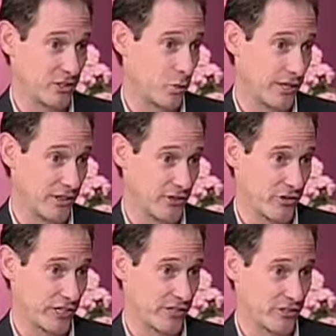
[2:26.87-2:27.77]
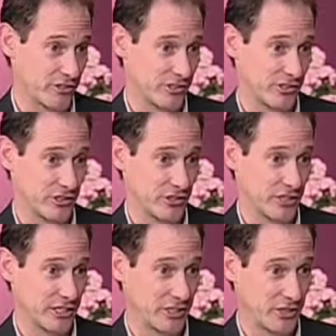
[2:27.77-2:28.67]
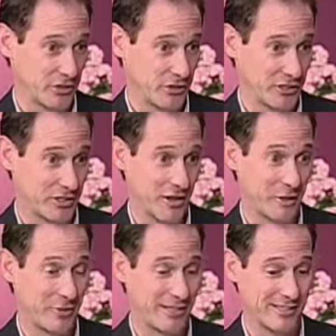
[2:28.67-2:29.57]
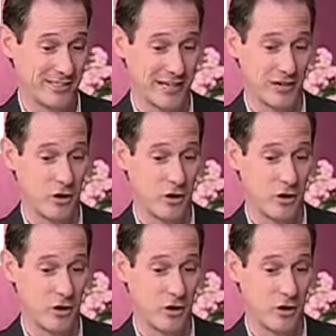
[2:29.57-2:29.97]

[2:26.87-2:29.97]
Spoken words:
20, 30 years, and they're looking at the current economy and saying,